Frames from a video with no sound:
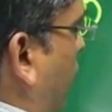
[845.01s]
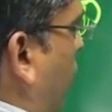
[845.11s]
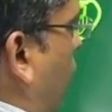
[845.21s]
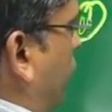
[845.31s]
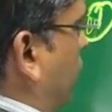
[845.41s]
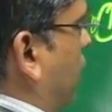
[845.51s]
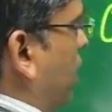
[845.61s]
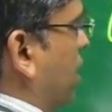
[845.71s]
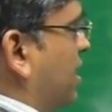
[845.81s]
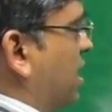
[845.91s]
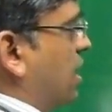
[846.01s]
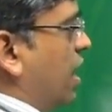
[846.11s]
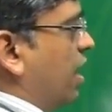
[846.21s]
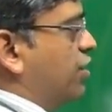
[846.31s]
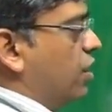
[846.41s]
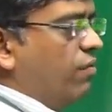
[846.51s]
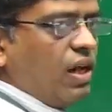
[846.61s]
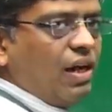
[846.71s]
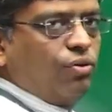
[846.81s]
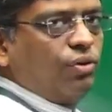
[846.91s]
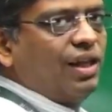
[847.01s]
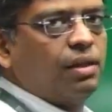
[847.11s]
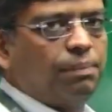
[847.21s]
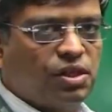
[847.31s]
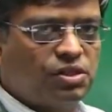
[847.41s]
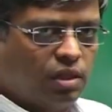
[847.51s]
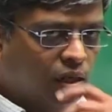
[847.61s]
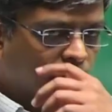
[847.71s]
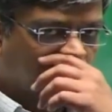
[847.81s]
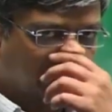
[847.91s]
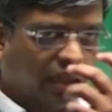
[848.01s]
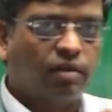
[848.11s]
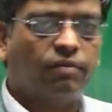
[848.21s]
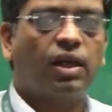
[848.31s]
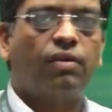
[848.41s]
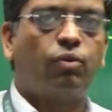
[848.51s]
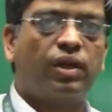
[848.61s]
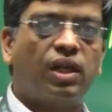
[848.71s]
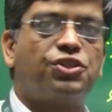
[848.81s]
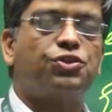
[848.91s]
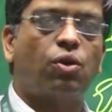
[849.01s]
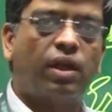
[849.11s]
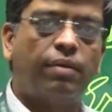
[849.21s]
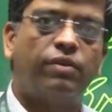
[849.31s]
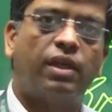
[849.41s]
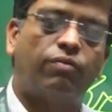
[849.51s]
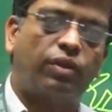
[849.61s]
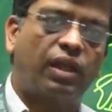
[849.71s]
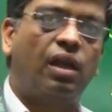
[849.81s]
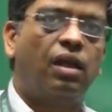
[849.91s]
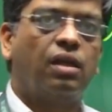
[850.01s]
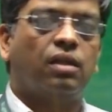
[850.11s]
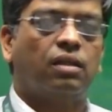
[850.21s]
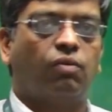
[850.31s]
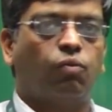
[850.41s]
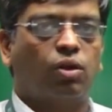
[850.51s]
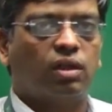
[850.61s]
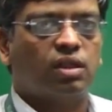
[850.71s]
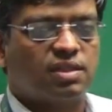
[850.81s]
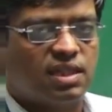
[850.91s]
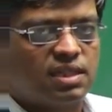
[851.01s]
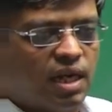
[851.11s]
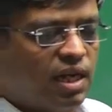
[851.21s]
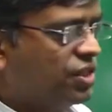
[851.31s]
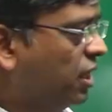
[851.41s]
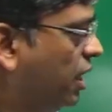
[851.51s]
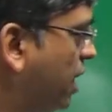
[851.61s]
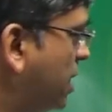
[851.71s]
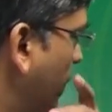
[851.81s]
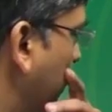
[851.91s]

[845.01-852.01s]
of the disease condition. We have to tell the patient that we have to reassure him, we have to tell that what the disease condition is.